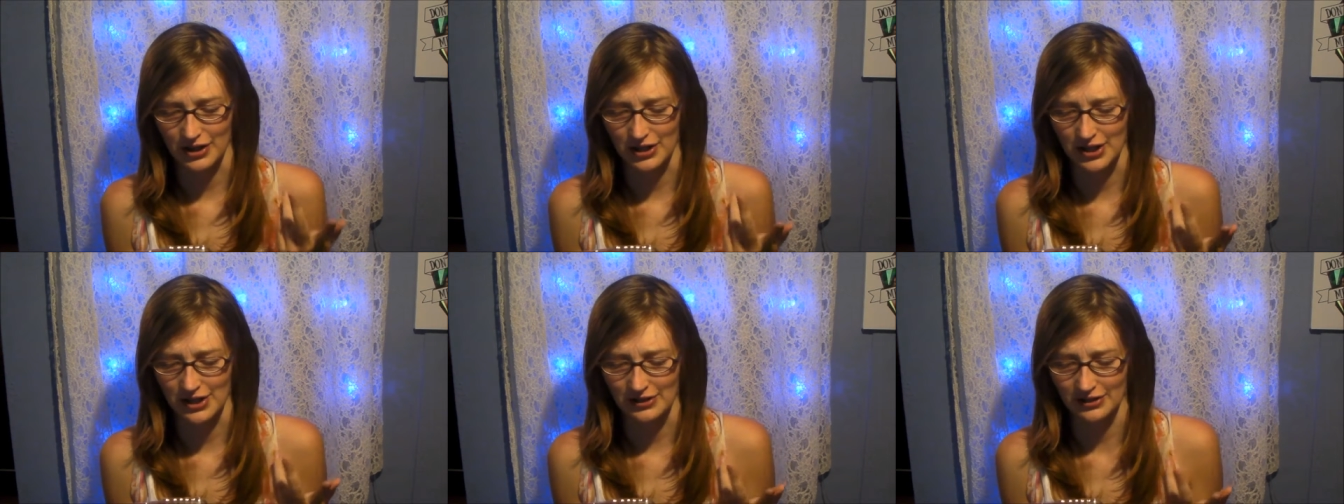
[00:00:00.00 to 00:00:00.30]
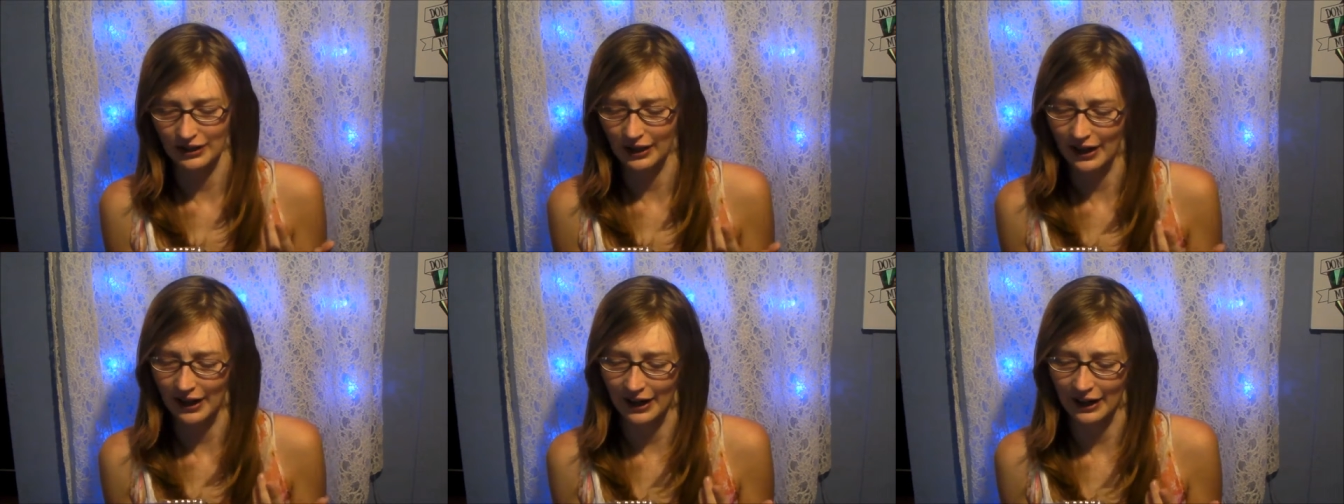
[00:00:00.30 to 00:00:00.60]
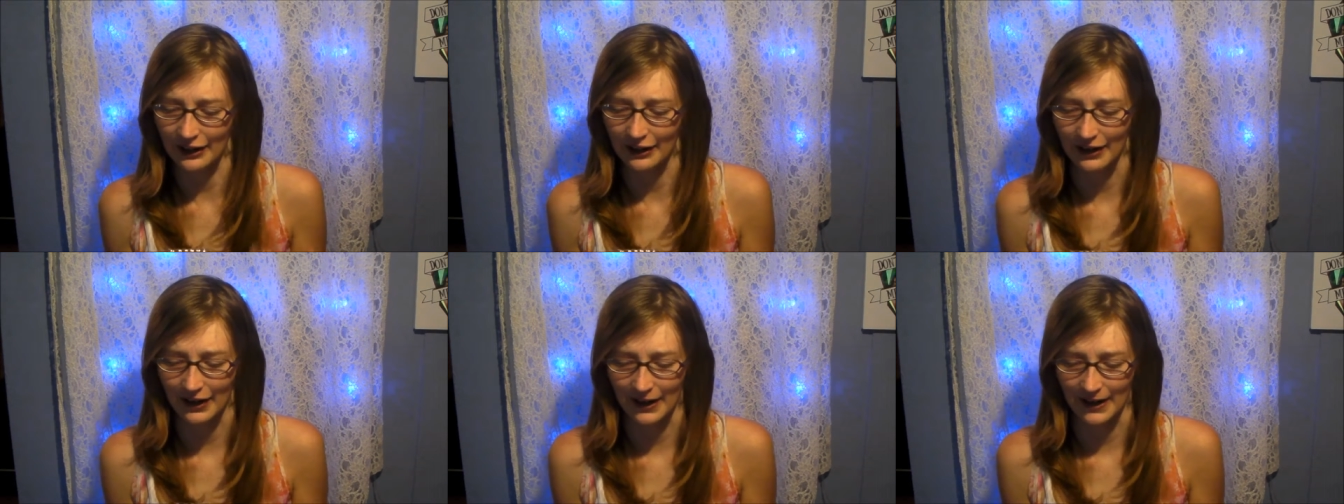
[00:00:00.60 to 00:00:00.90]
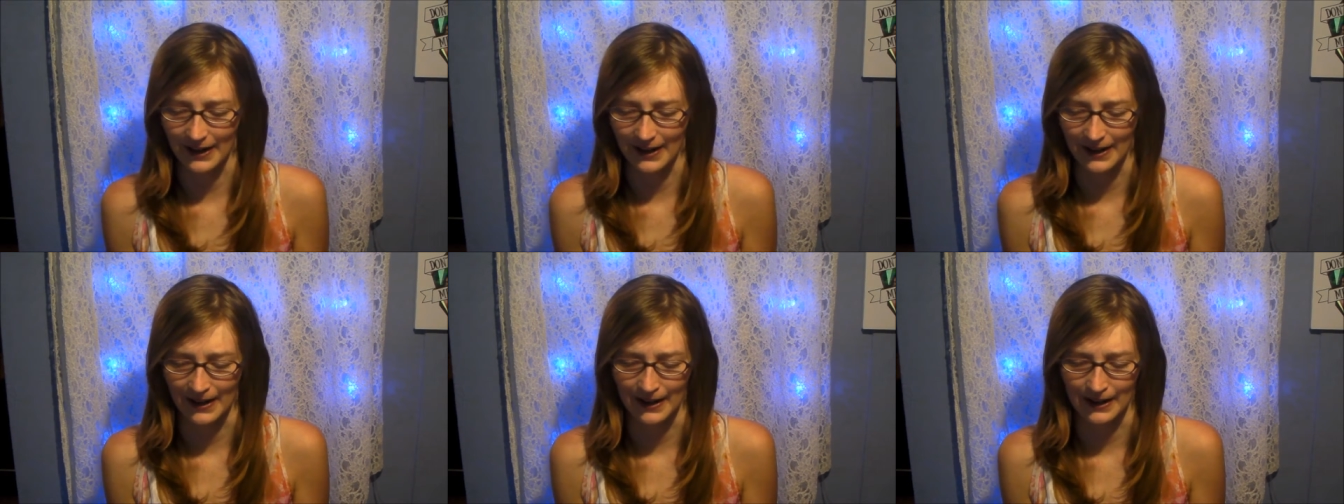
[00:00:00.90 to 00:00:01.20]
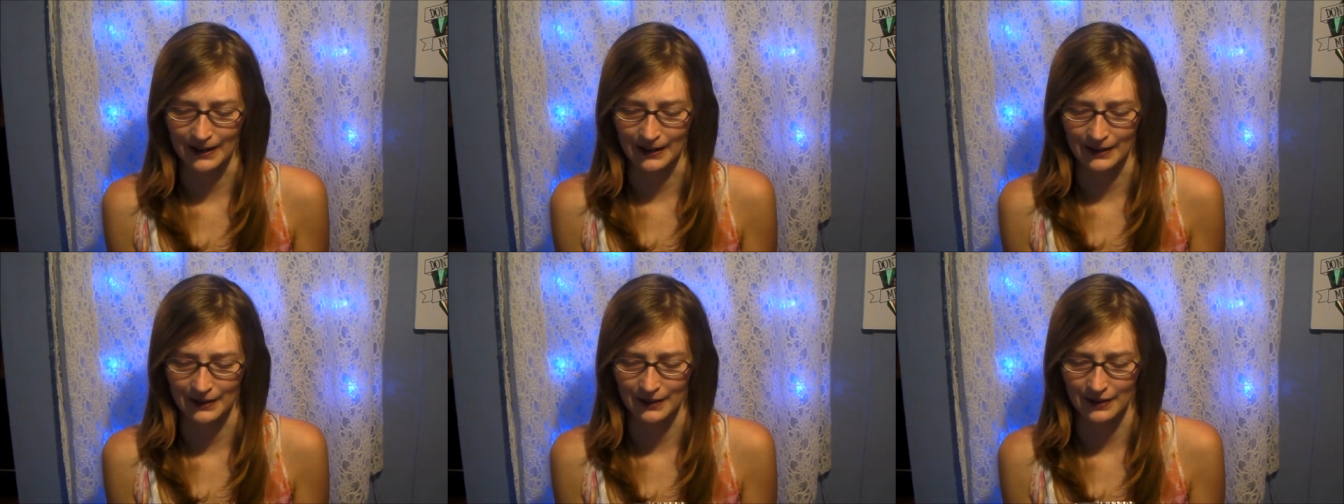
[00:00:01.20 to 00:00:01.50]
cheesecake,
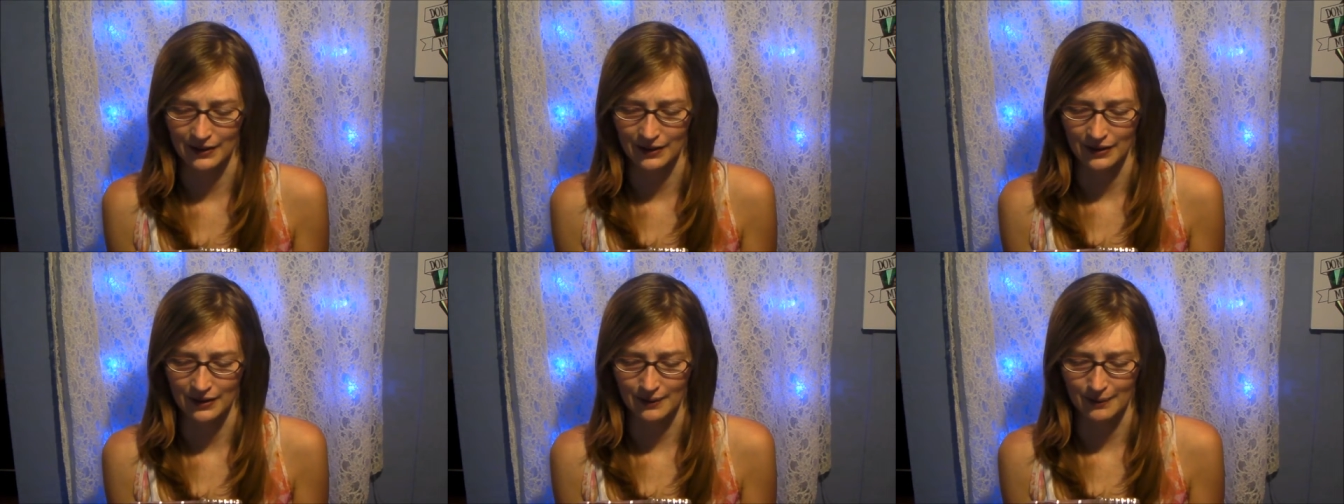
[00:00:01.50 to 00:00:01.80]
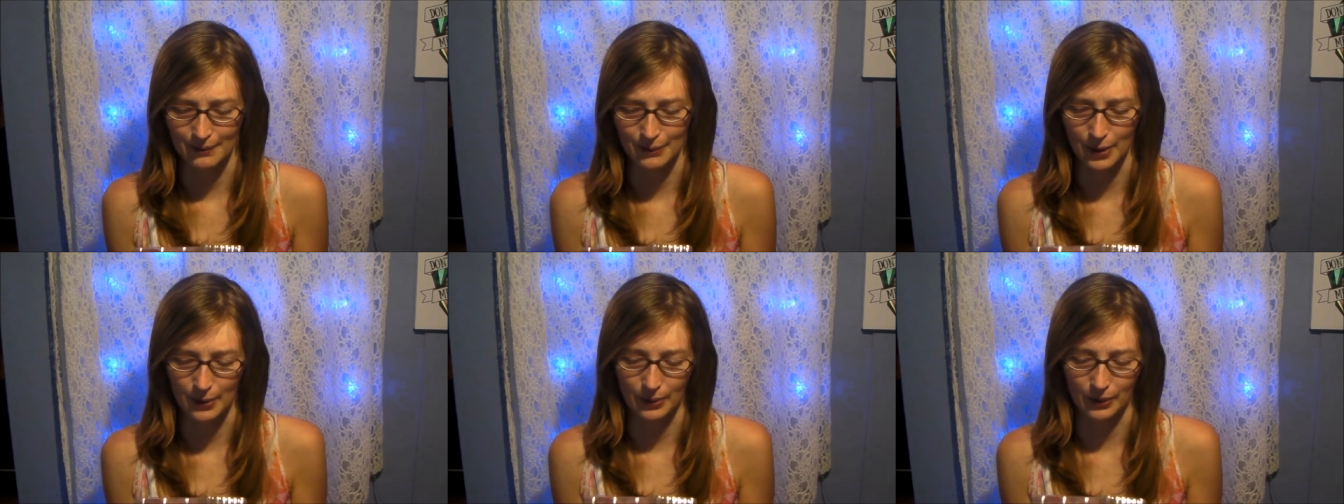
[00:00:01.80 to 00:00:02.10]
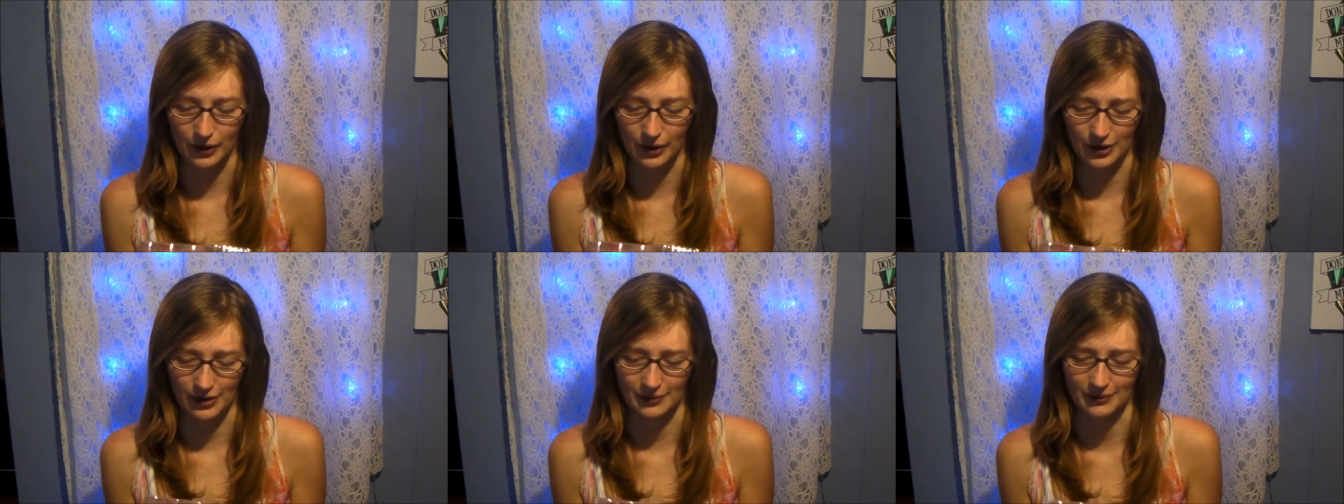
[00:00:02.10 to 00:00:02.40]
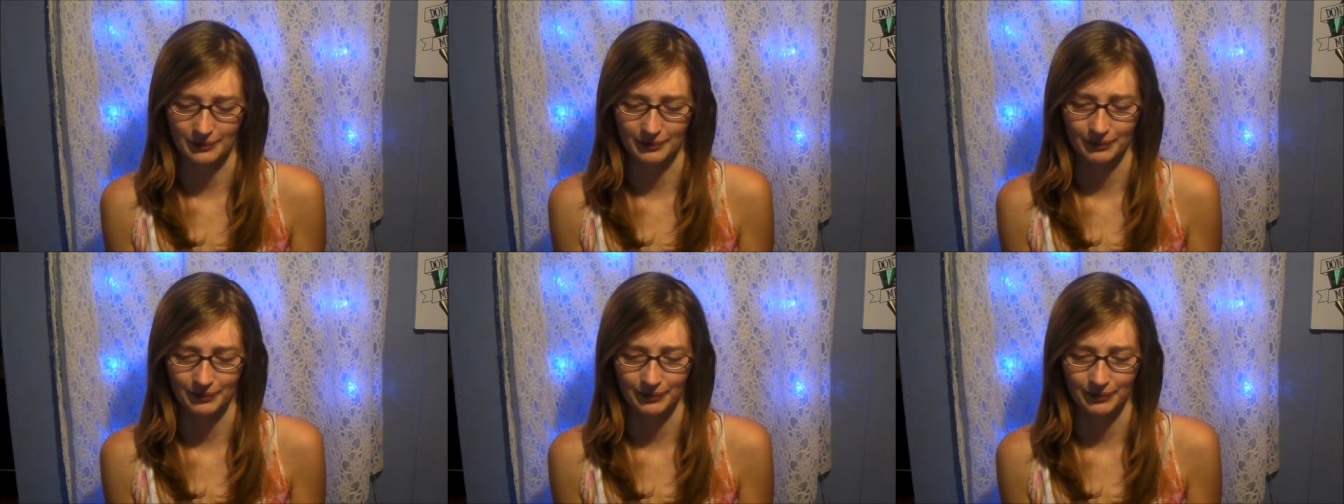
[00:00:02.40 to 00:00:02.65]
and bubble gum.